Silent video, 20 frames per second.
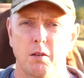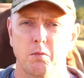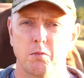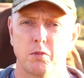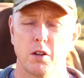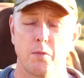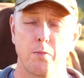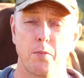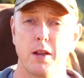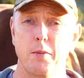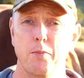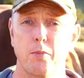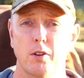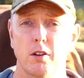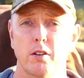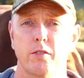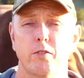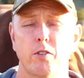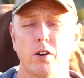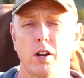So people
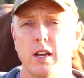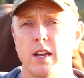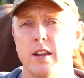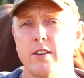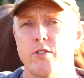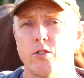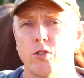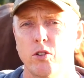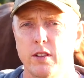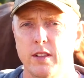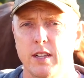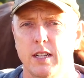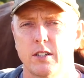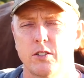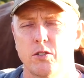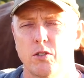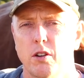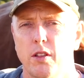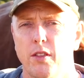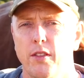have really enjoyed that
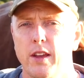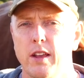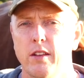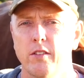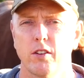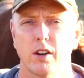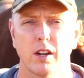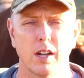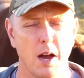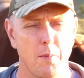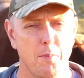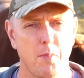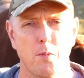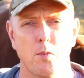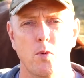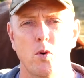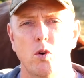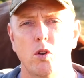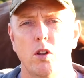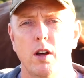sort of thing, so a couple
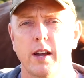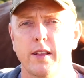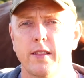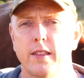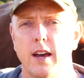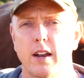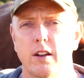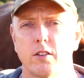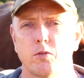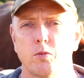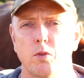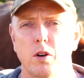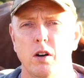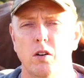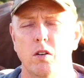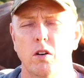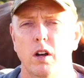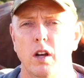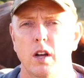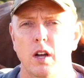more like that as
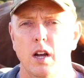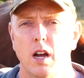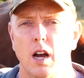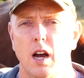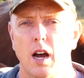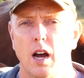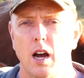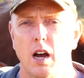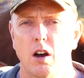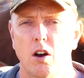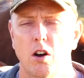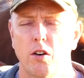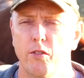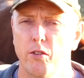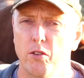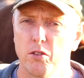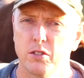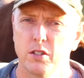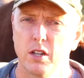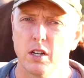well. I've
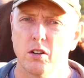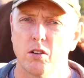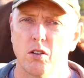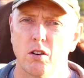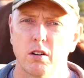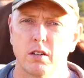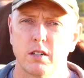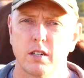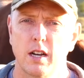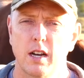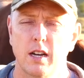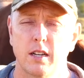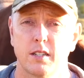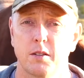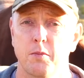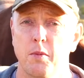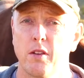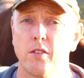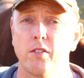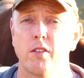also got
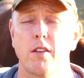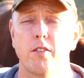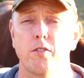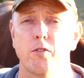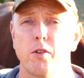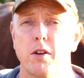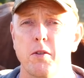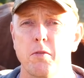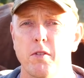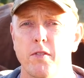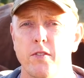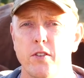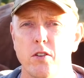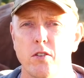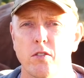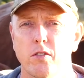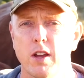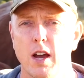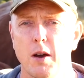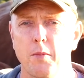some accessory
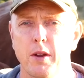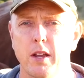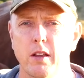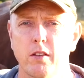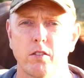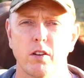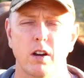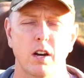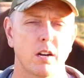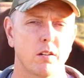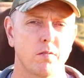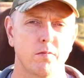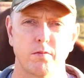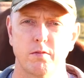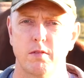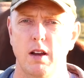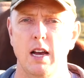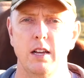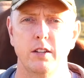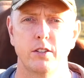reviews coming, so
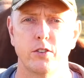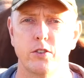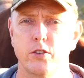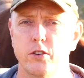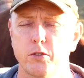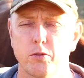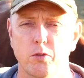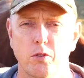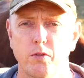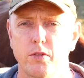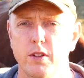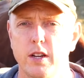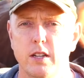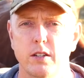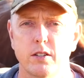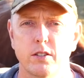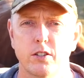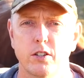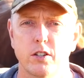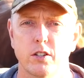as usual
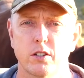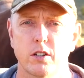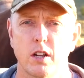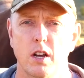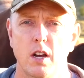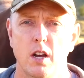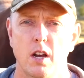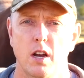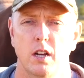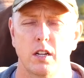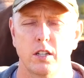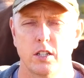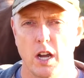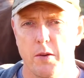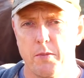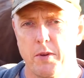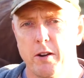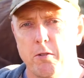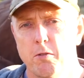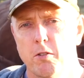there's just so
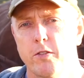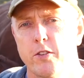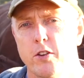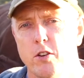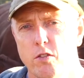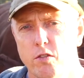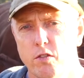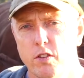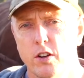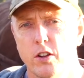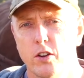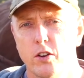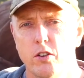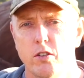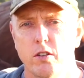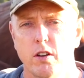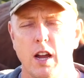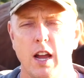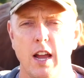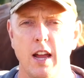many reviews to
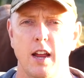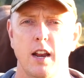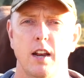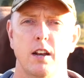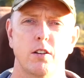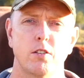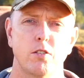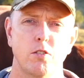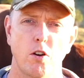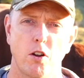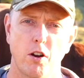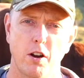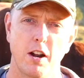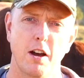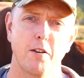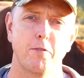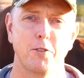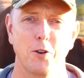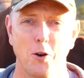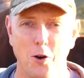do and not
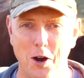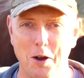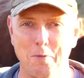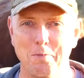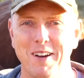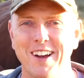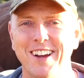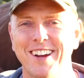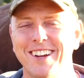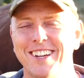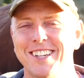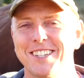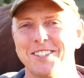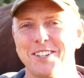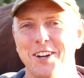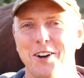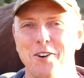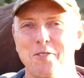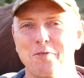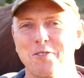enough time.
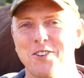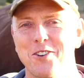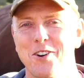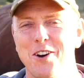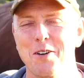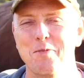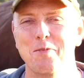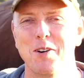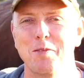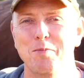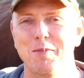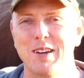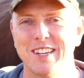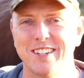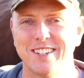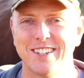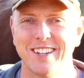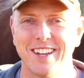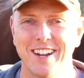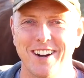So I'm trying my
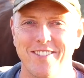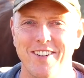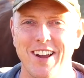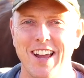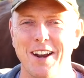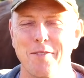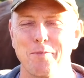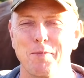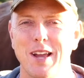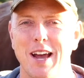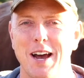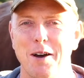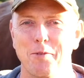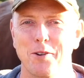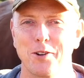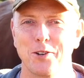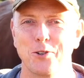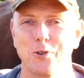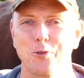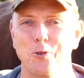best to get around and be able
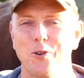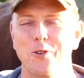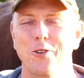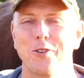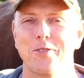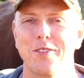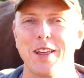to do all of